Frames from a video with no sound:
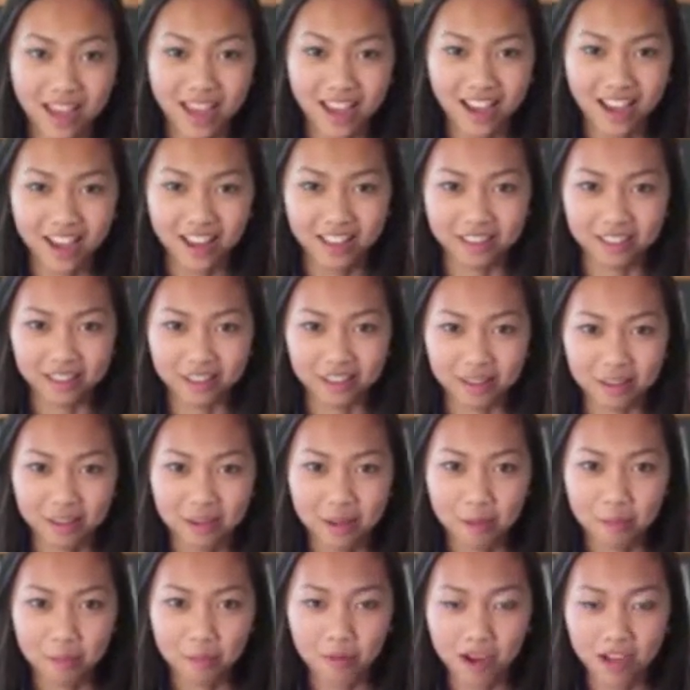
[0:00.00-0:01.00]
Hi there,
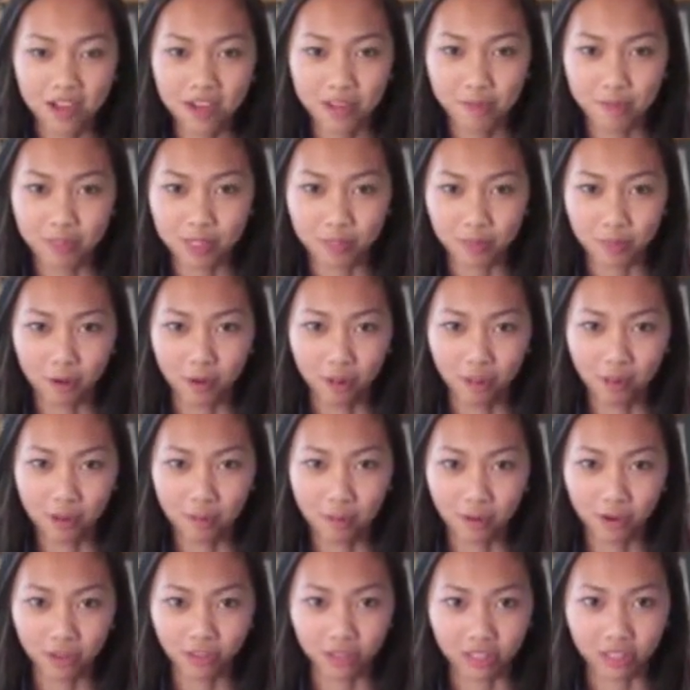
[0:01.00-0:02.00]
my name is Paula
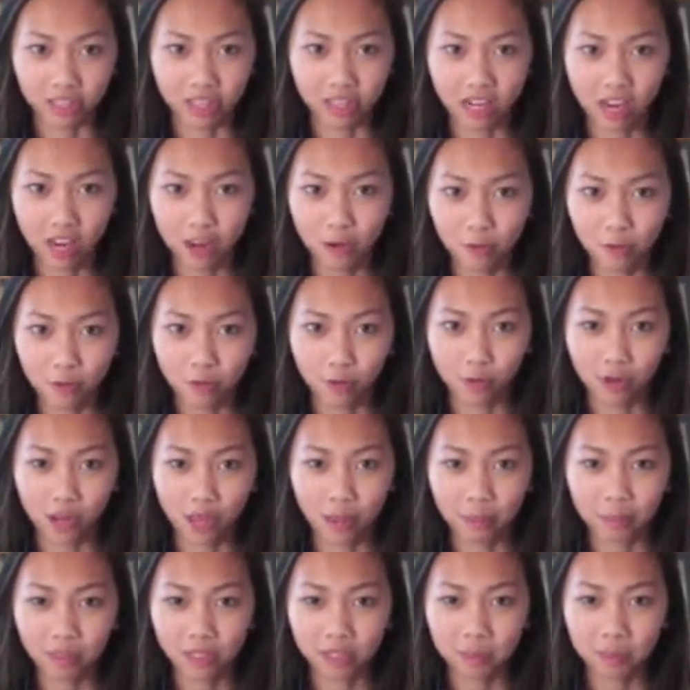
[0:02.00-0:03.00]
Bartley, and I wrote
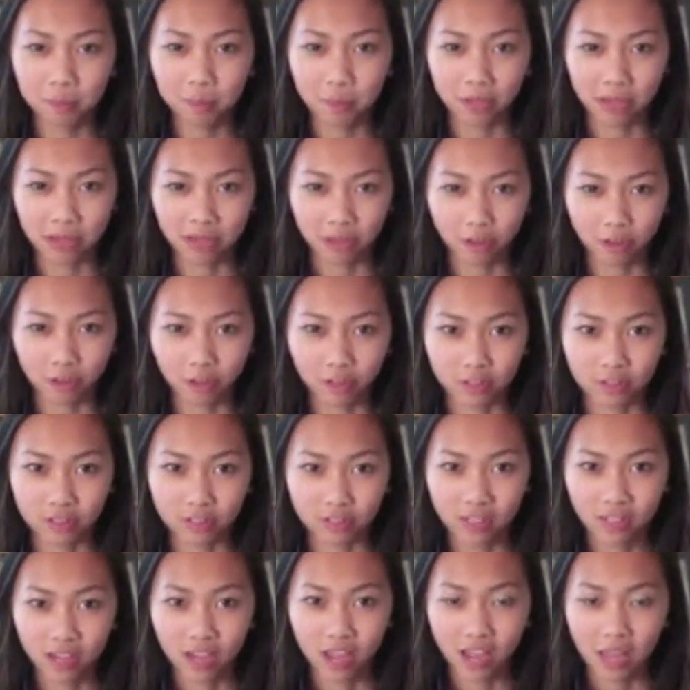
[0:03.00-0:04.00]
Emmeline Pankhurst,
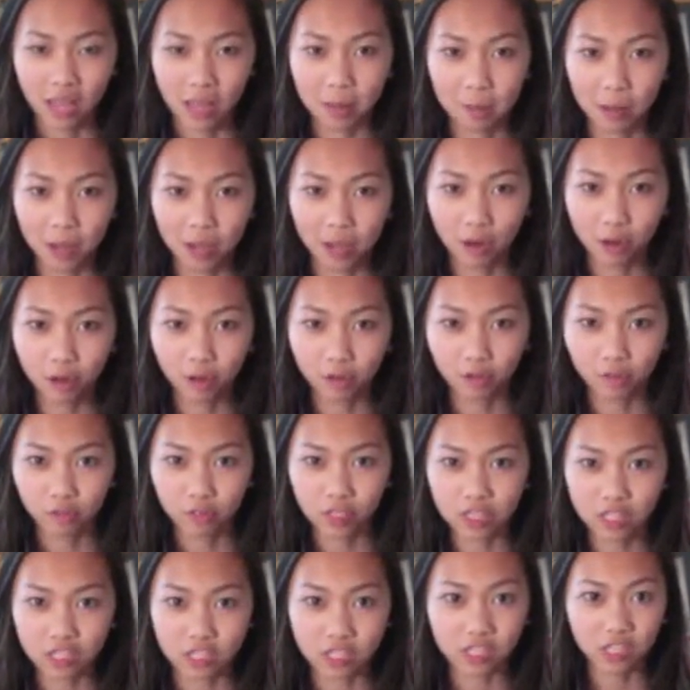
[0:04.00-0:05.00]
a
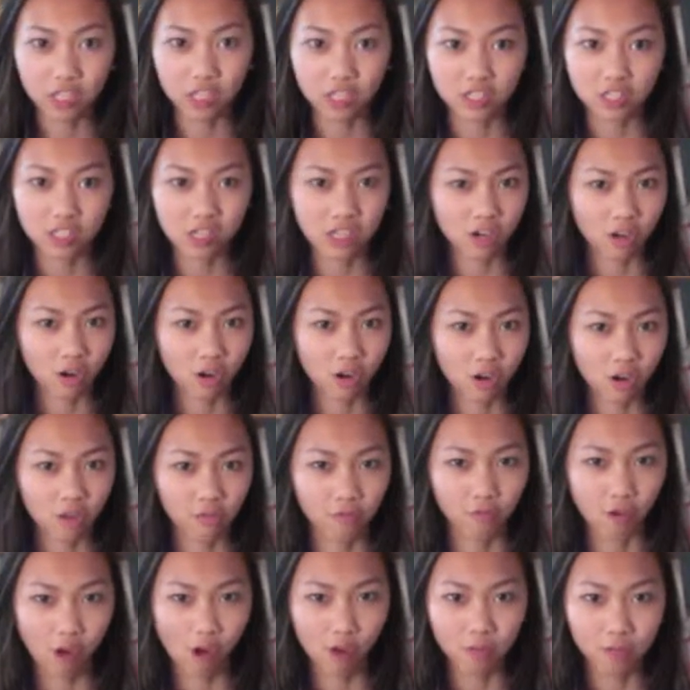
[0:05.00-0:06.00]
biography discussing her
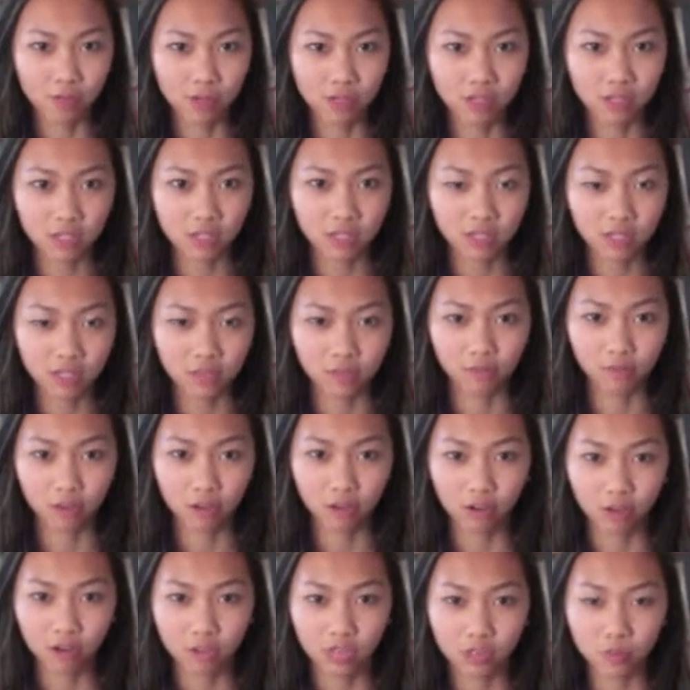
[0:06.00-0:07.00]
involvement in
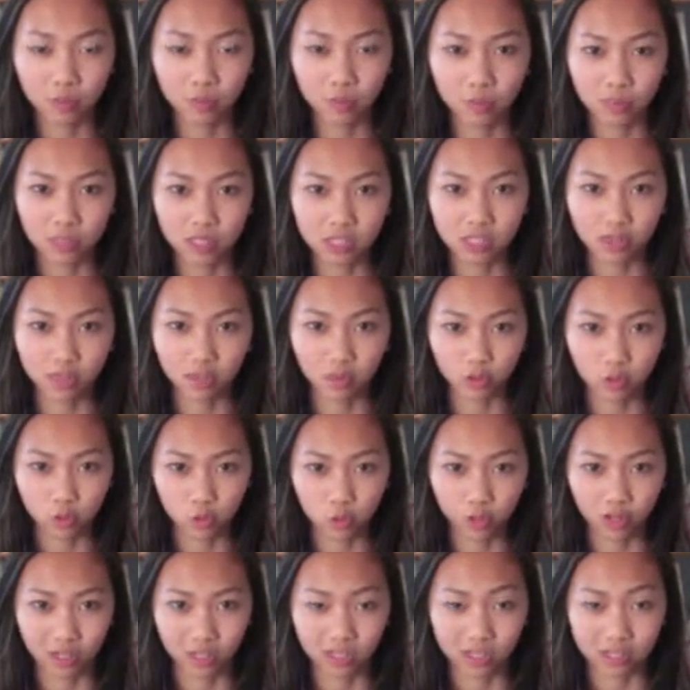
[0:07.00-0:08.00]
various women's suffrage
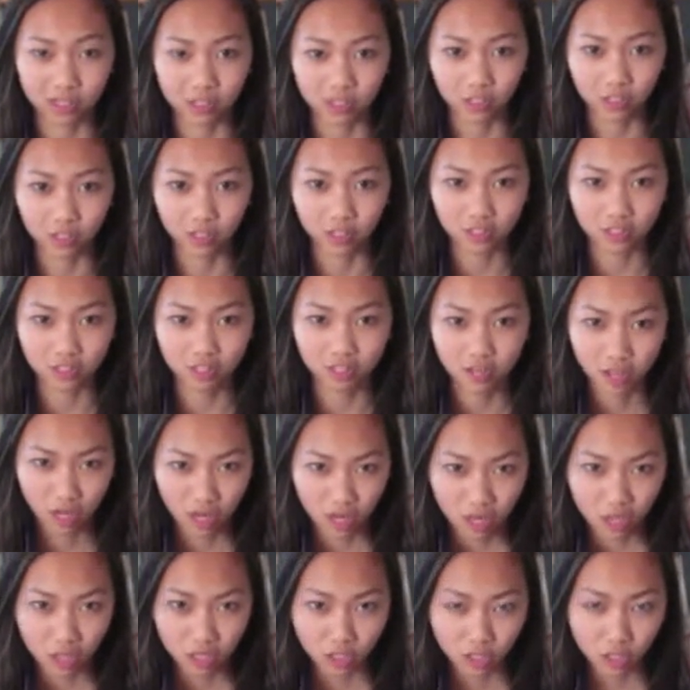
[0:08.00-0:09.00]
organizations.
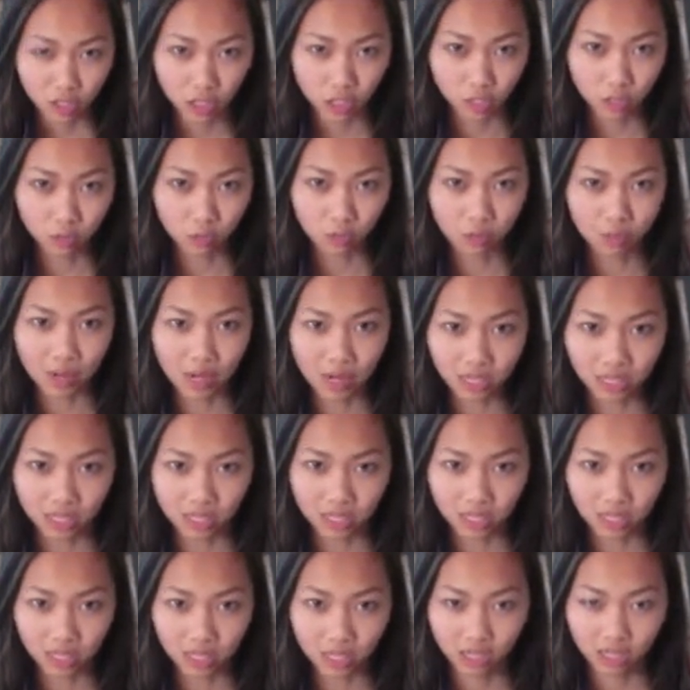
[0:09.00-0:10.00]
She remained
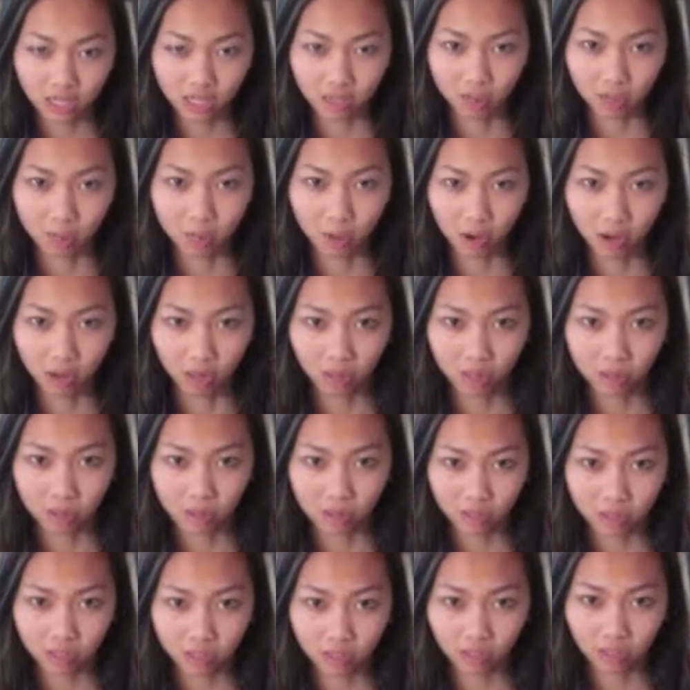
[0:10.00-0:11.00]
dedicated to
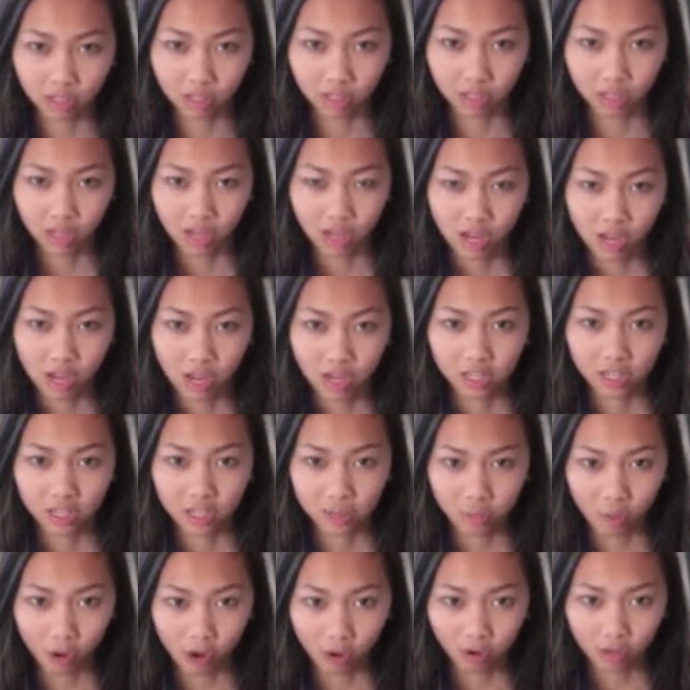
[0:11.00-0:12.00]
parliamentary
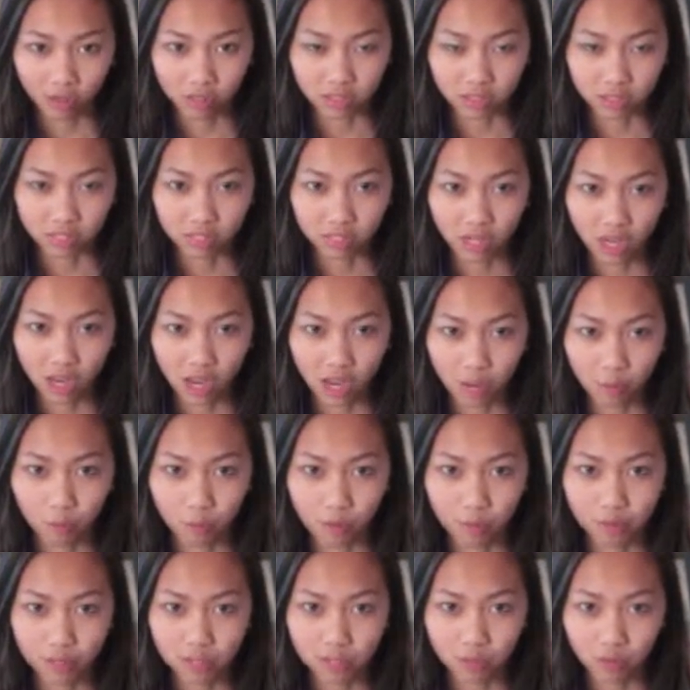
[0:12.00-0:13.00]
democracy and
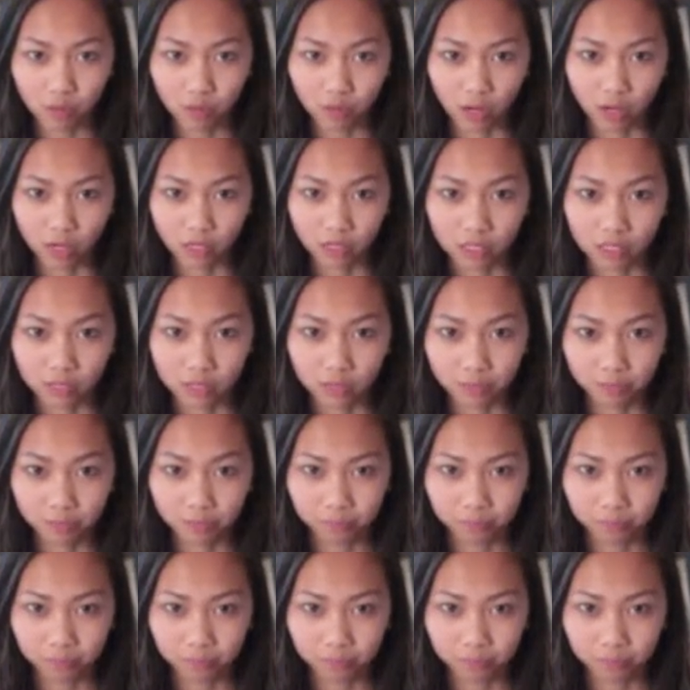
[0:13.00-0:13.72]
women's rights.